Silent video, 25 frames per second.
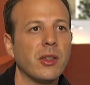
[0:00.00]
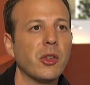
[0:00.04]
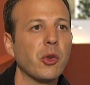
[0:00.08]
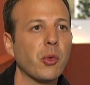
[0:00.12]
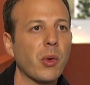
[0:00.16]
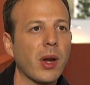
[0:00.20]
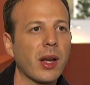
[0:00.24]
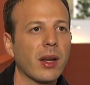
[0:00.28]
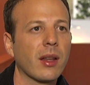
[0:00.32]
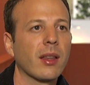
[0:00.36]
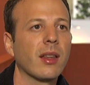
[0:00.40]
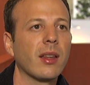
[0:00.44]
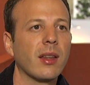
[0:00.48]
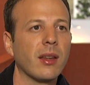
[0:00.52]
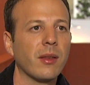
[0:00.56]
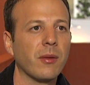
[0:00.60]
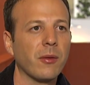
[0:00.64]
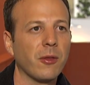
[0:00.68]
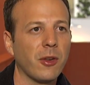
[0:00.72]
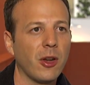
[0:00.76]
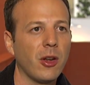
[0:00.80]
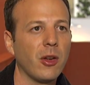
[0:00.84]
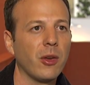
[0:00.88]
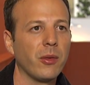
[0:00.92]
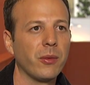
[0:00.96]
directly
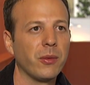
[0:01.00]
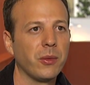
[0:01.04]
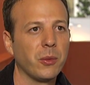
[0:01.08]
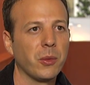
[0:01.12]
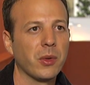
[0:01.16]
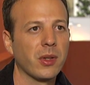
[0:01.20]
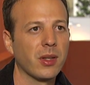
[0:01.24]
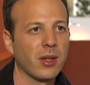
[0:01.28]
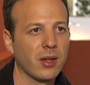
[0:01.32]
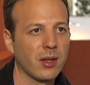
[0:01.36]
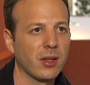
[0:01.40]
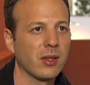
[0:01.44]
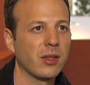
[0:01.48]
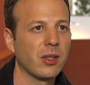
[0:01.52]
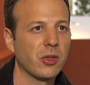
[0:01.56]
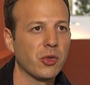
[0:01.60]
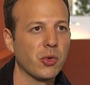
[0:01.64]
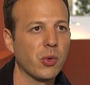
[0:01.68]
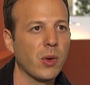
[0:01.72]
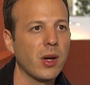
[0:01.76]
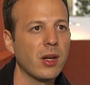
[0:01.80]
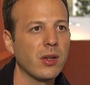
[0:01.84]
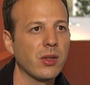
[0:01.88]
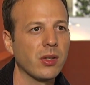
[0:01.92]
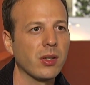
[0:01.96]
involved with any
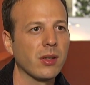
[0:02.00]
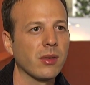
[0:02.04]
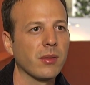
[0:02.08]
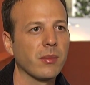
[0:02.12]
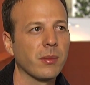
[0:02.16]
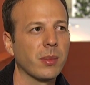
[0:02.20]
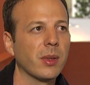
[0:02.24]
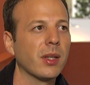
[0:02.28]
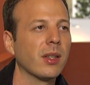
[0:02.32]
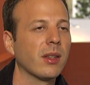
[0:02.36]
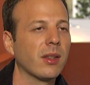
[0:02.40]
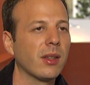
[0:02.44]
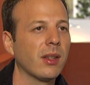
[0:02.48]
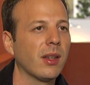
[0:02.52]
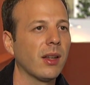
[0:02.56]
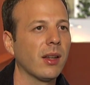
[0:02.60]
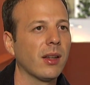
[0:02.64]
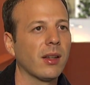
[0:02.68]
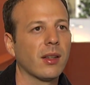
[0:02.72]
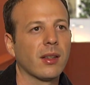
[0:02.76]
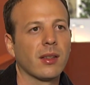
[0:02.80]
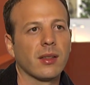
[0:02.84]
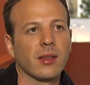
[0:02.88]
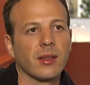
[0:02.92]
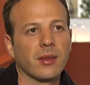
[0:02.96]
situation, but
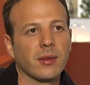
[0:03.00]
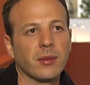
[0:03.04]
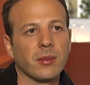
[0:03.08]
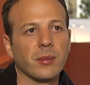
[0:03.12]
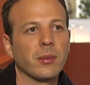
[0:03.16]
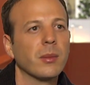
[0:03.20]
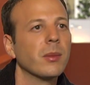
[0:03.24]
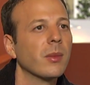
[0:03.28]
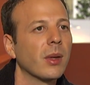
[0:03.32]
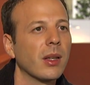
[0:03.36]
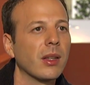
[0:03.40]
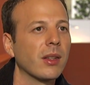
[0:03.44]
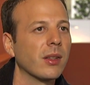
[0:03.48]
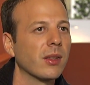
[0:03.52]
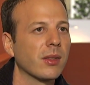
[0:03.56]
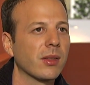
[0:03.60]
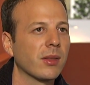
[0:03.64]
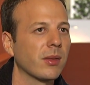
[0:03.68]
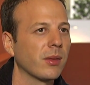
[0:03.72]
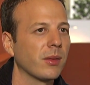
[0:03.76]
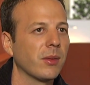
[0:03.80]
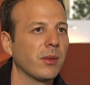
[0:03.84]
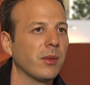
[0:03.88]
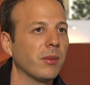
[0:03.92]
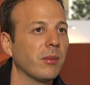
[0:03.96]

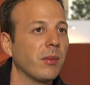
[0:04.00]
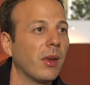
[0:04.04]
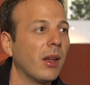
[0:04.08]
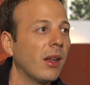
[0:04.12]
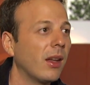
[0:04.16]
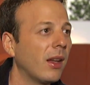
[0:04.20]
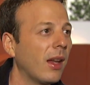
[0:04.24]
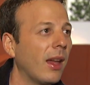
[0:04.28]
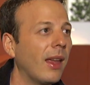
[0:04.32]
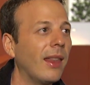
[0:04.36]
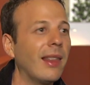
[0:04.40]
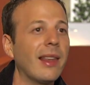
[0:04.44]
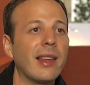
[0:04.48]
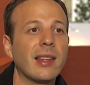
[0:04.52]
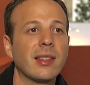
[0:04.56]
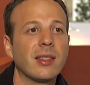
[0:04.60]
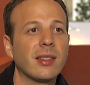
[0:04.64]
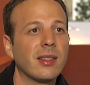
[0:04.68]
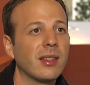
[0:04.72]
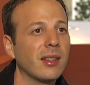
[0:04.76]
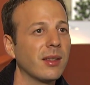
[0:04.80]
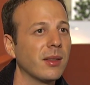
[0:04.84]
it's unless